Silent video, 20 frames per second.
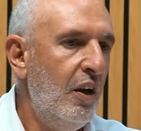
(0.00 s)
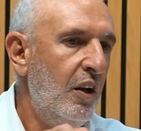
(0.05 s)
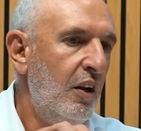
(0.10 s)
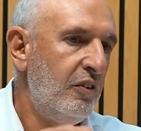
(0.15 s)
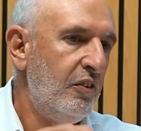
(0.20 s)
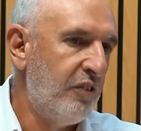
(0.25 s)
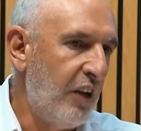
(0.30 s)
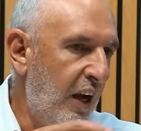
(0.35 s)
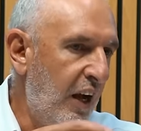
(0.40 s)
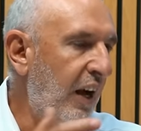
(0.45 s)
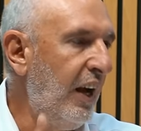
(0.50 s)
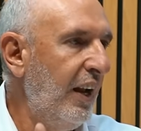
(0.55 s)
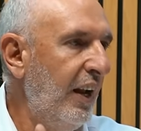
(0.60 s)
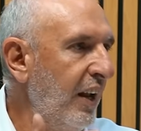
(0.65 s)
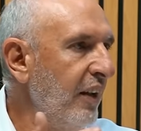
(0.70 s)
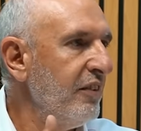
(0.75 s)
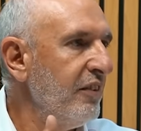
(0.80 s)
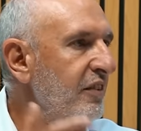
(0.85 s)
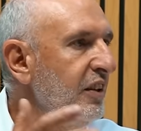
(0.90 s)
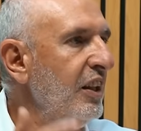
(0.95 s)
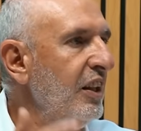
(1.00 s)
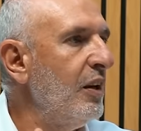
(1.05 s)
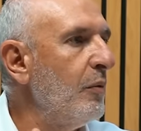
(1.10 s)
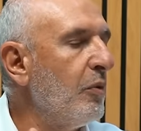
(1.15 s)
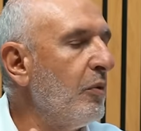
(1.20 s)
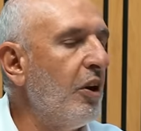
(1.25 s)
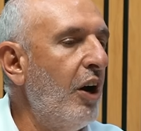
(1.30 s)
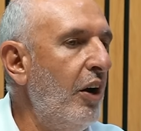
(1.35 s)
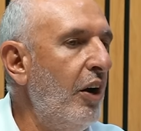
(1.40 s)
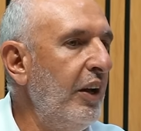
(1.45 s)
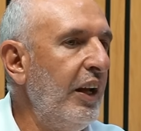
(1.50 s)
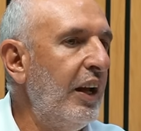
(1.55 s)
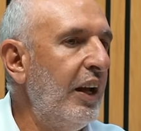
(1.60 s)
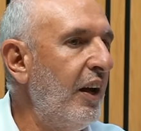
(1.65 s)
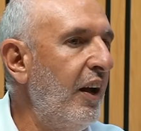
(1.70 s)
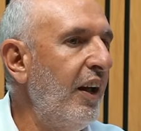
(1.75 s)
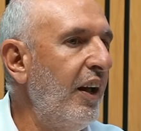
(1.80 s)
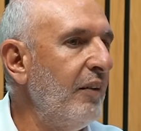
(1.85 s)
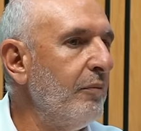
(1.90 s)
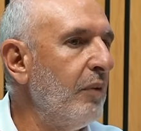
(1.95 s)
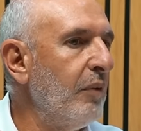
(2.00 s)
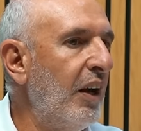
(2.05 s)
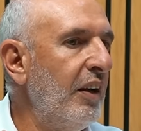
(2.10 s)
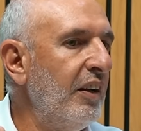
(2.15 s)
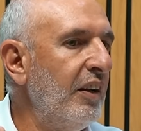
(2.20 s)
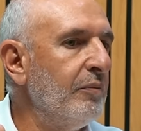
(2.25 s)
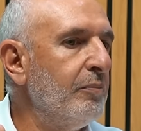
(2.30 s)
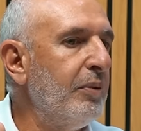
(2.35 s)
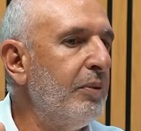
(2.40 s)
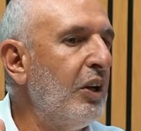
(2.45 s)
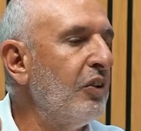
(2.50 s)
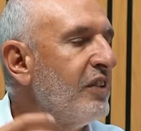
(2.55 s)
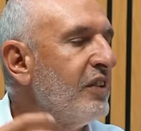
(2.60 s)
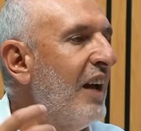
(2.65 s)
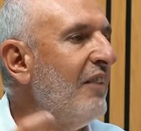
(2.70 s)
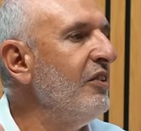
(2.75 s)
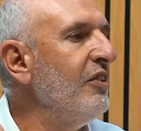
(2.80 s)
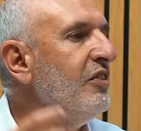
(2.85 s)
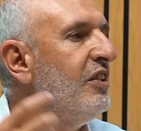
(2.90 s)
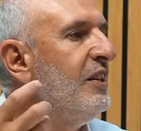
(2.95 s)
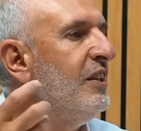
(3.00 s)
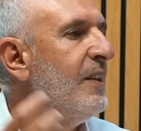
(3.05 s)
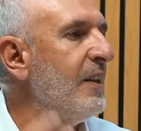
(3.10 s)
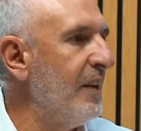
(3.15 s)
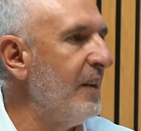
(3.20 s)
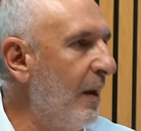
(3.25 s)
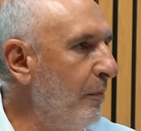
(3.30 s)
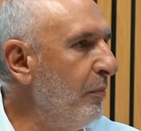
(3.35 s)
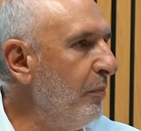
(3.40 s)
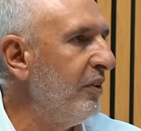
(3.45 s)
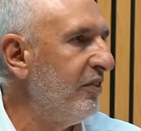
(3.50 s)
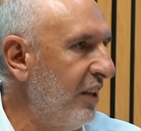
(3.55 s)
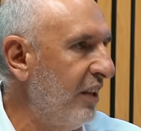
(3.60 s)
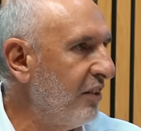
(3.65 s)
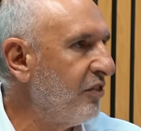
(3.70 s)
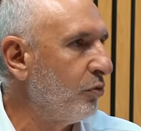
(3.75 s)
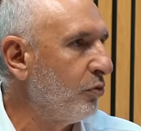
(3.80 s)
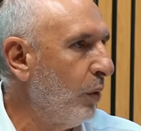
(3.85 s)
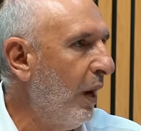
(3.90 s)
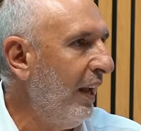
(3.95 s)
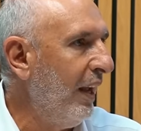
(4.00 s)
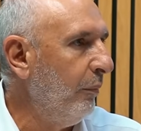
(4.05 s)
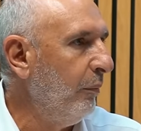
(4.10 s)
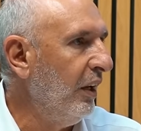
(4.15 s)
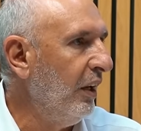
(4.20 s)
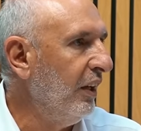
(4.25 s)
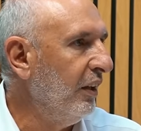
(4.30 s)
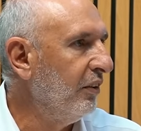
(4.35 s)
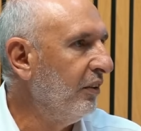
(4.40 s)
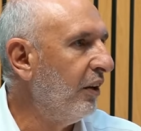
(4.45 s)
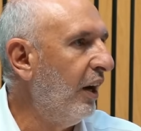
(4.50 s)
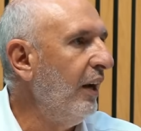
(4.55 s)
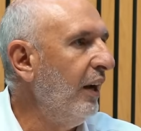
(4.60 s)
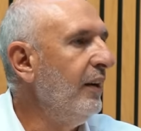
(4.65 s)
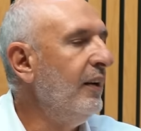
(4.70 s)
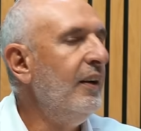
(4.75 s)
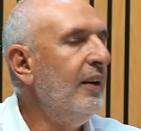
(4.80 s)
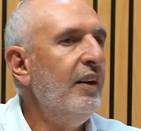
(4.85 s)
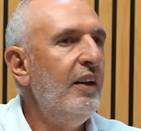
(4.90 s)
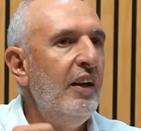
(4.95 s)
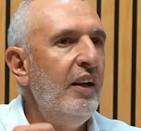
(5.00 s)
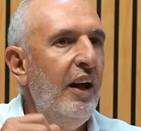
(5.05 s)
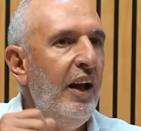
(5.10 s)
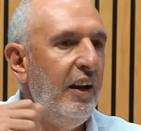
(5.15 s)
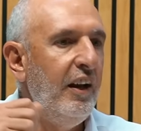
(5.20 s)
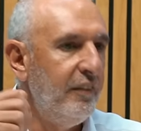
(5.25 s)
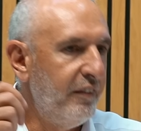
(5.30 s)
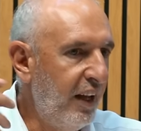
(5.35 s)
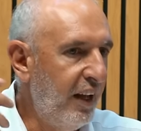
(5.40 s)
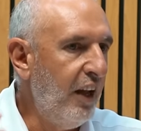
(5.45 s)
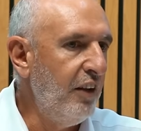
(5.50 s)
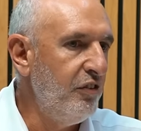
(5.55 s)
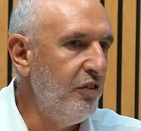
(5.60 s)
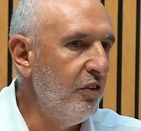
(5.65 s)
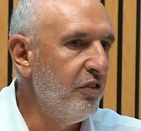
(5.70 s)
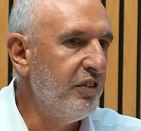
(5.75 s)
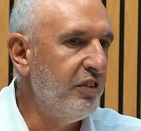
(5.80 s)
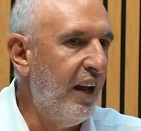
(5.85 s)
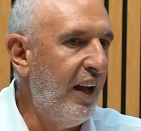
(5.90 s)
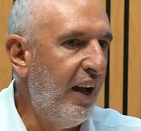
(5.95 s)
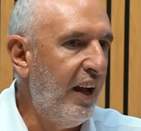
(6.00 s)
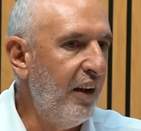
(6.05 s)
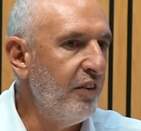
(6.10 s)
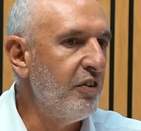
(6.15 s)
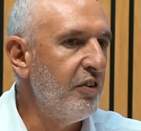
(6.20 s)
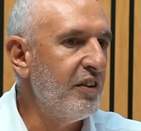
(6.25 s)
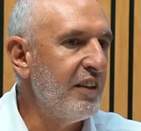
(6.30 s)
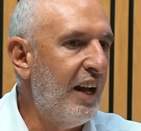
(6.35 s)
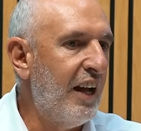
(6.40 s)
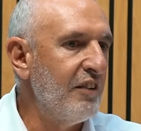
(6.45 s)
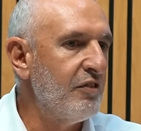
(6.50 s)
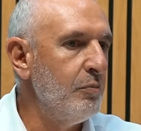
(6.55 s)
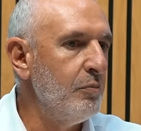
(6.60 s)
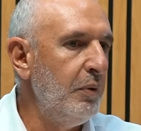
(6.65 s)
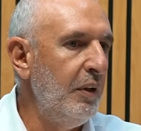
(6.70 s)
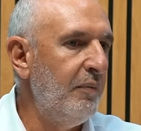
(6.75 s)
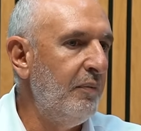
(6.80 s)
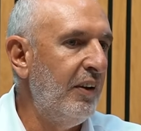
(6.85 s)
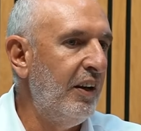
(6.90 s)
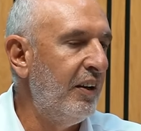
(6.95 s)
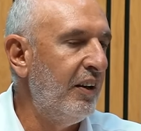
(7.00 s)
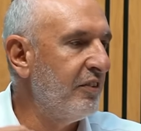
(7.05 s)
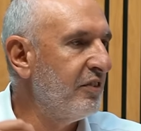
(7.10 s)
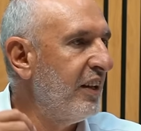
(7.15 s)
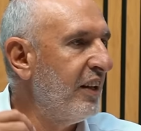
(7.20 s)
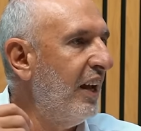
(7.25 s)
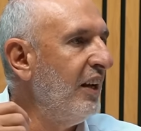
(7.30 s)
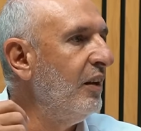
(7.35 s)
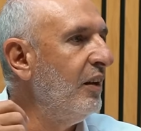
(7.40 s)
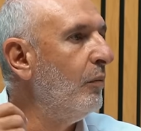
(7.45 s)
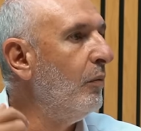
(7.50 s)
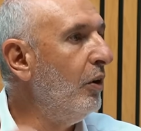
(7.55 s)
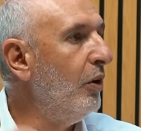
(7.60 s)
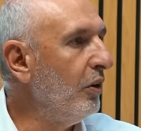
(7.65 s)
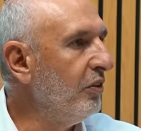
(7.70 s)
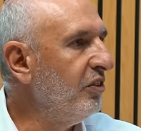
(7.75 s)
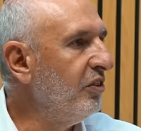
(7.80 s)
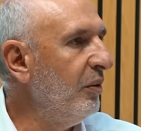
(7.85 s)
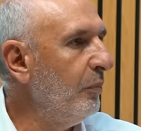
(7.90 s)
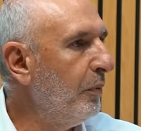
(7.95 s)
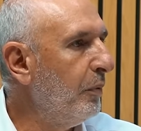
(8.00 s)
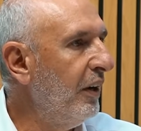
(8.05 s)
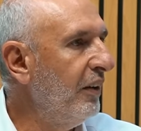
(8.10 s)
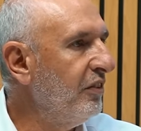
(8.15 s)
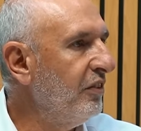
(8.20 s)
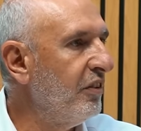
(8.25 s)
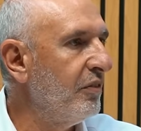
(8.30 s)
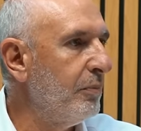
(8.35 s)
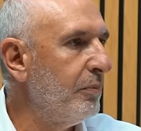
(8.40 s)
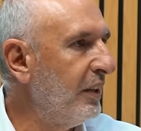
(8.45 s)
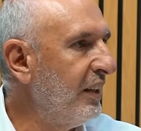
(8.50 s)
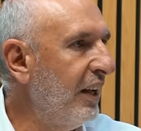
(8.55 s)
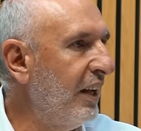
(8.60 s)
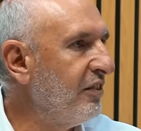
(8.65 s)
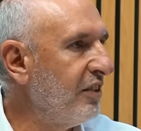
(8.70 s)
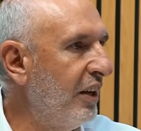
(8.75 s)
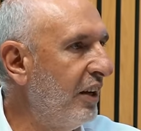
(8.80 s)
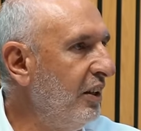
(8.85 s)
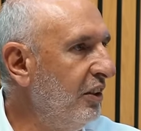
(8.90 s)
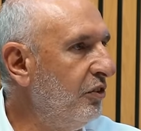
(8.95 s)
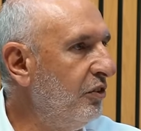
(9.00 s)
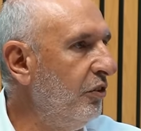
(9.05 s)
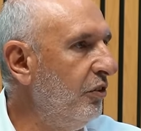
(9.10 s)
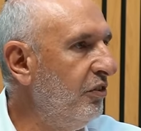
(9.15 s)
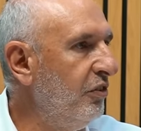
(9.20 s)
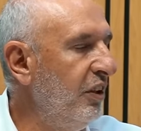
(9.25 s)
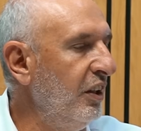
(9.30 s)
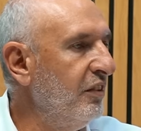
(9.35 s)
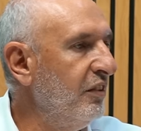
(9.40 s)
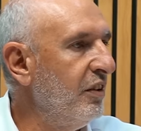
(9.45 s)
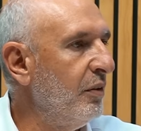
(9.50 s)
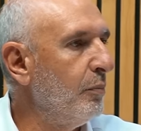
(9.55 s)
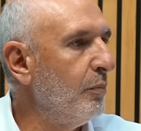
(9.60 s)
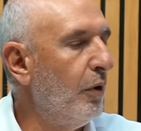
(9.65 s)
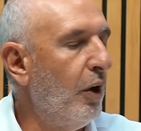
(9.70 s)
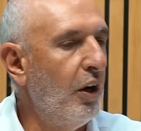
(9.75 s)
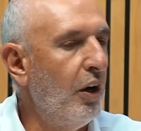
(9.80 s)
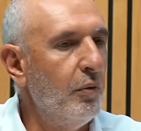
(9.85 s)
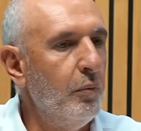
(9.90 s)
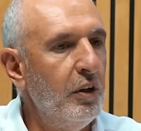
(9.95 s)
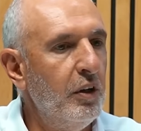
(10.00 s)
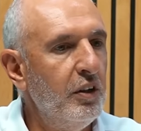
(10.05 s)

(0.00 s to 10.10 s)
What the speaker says: So I see them growing, and because I haven't seen the numbers that sway me, right? And as you say, 100,000 people in a stadium looks impressive, but that's only two seats in parliament.